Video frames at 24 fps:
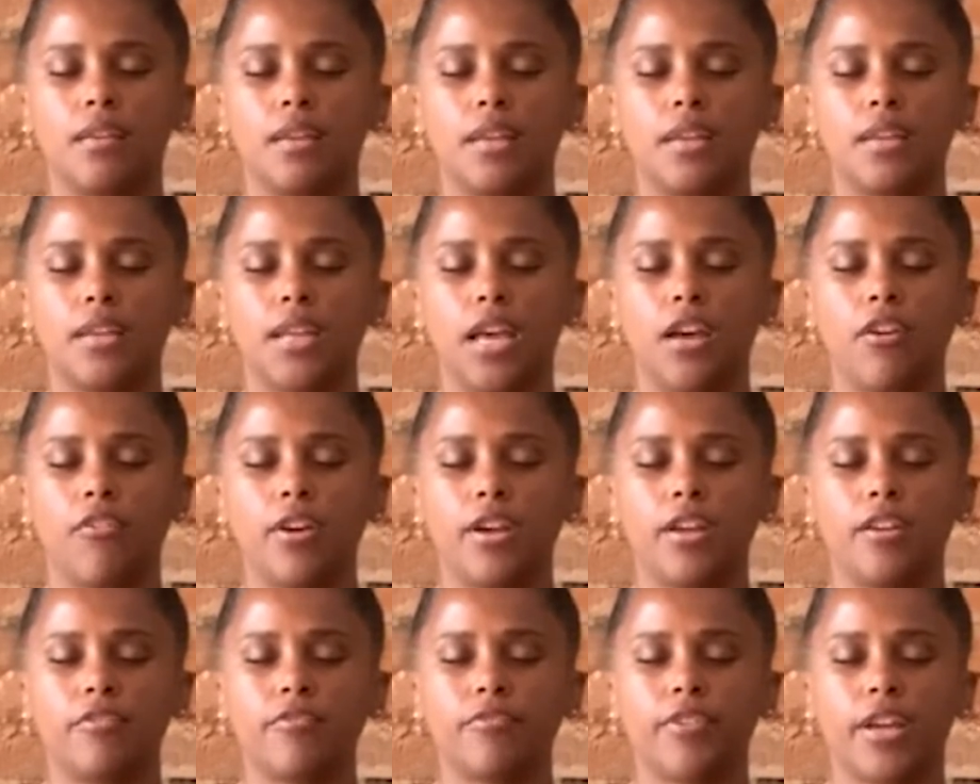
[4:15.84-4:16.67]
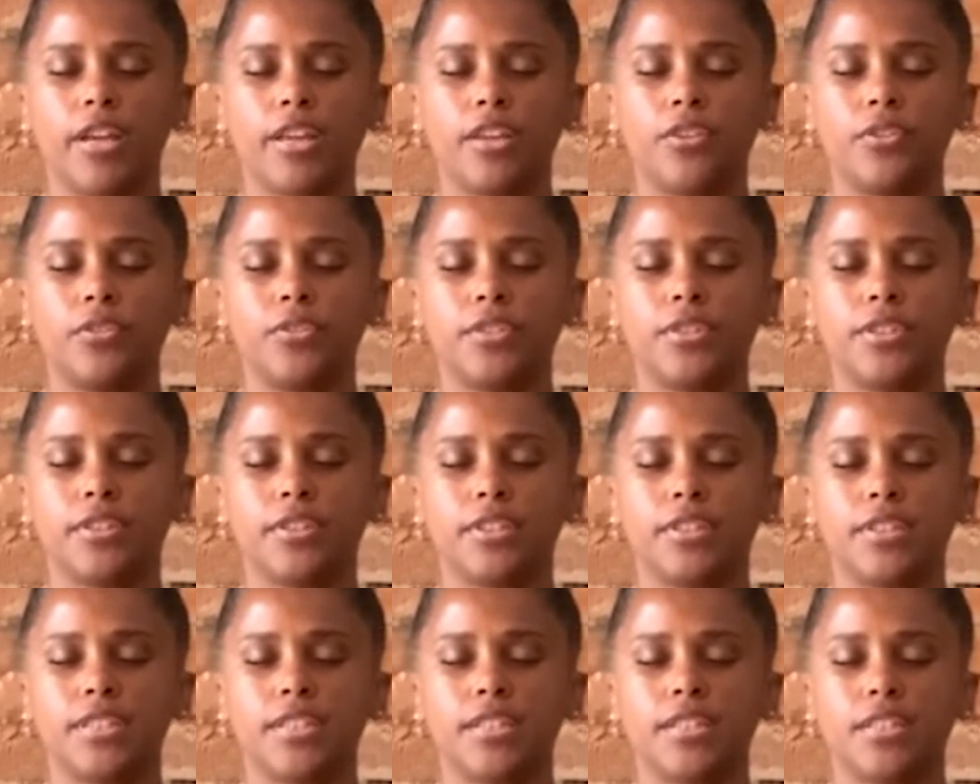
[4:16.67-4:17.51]
And now I invite you to
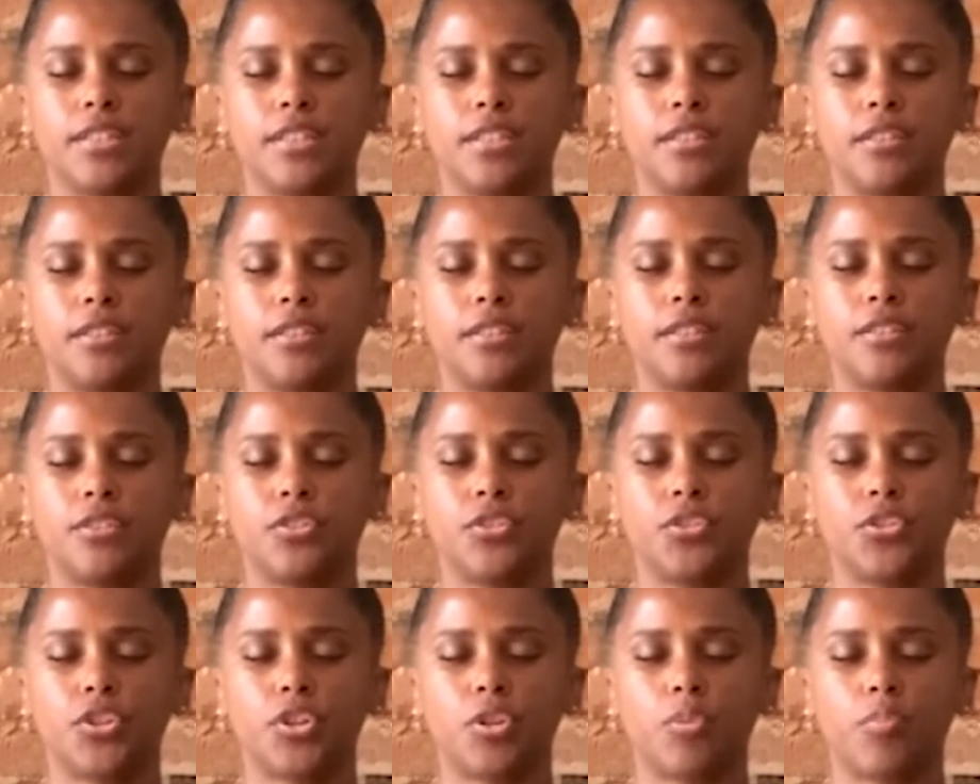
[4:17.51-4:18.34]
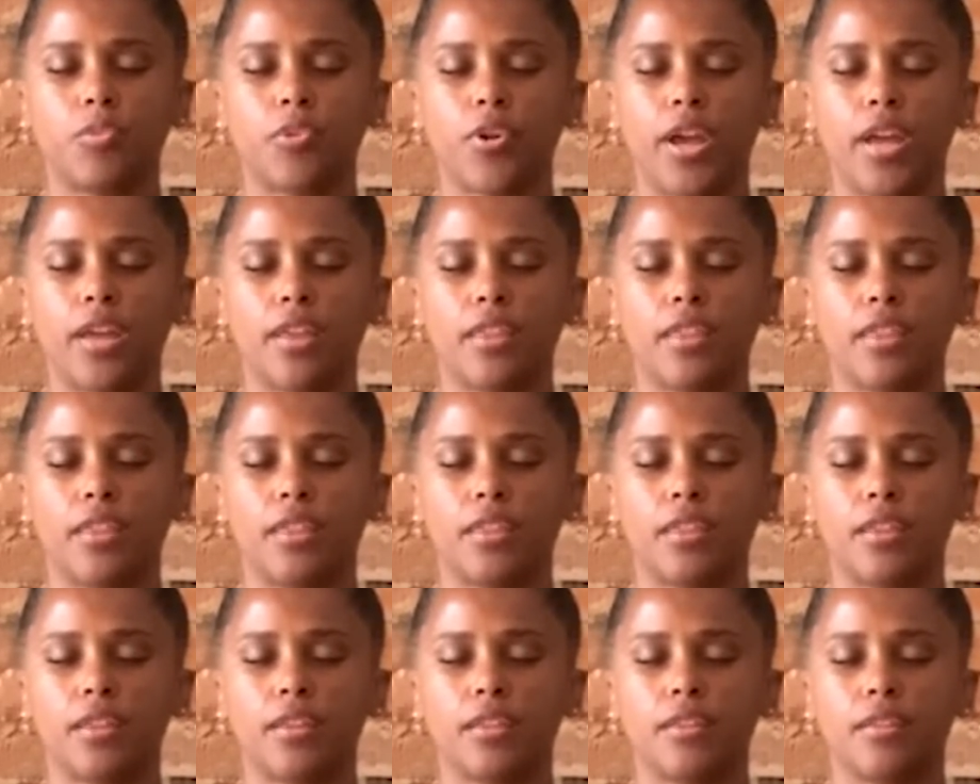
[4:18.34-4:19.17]
listen to your breath.
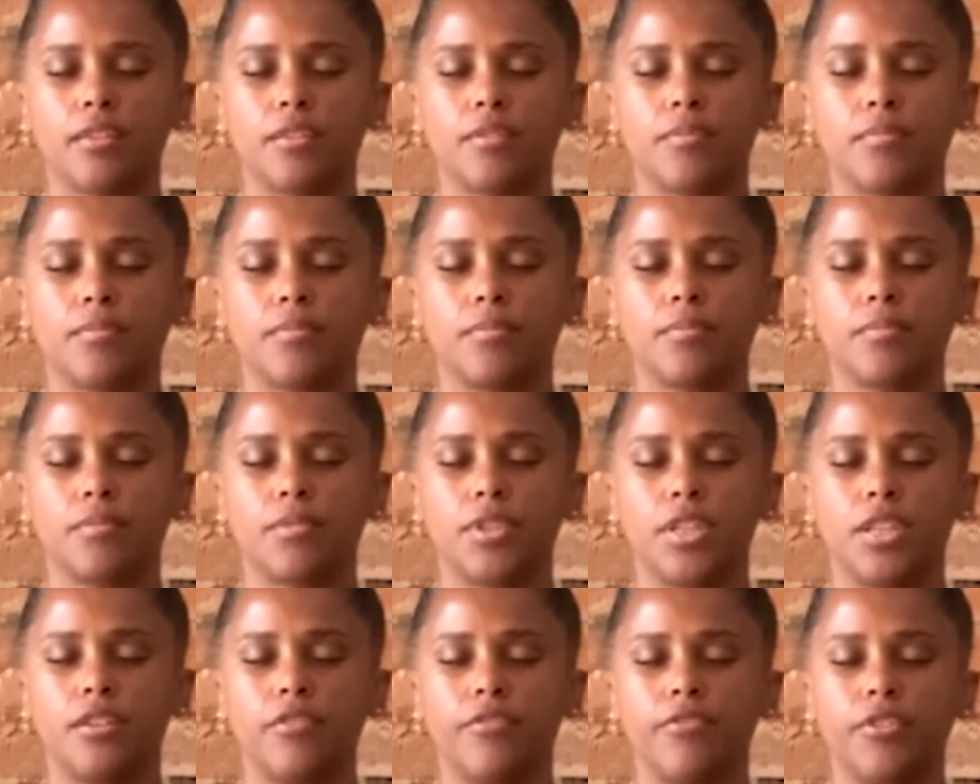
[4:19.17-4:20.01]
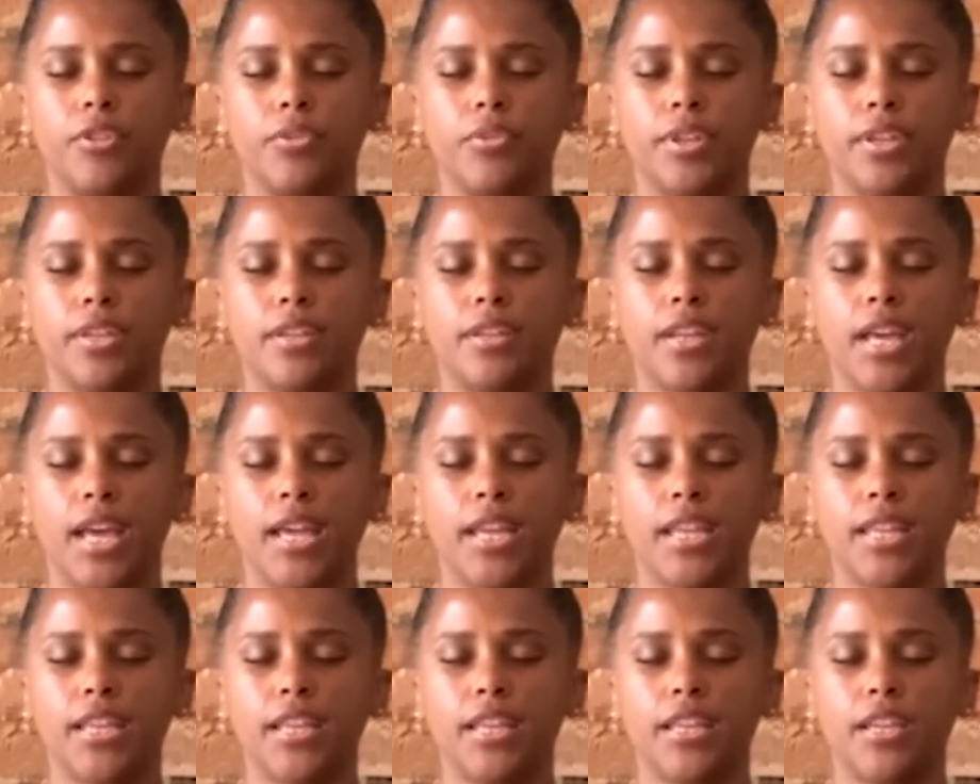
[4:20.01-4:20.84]
And if you
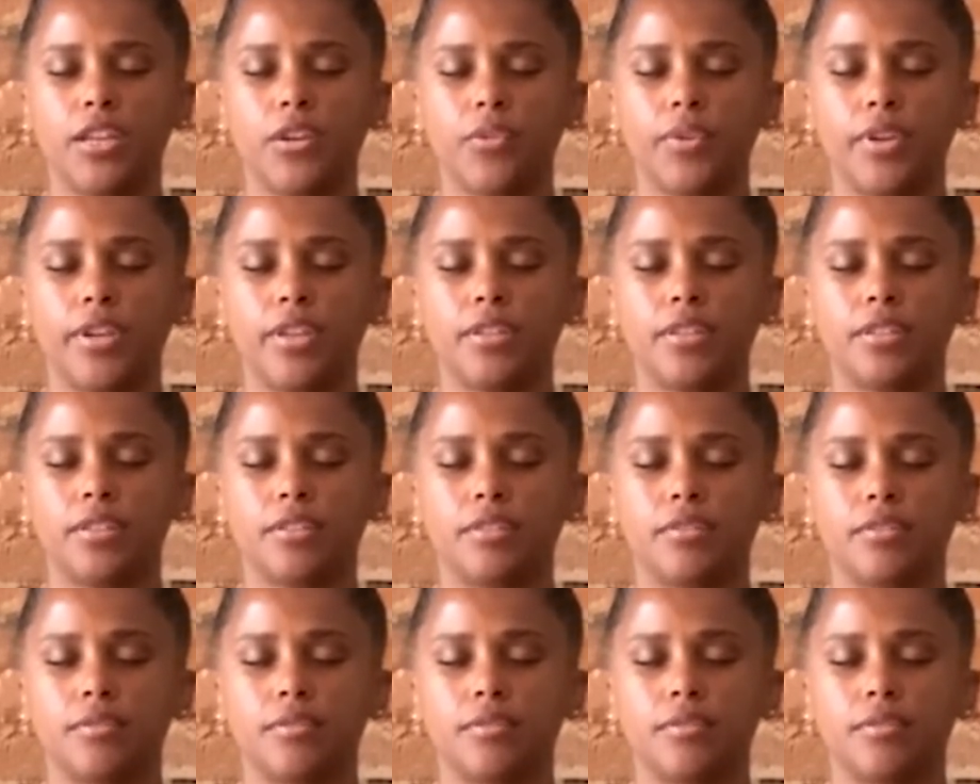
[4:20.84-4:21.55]
cannot hear it,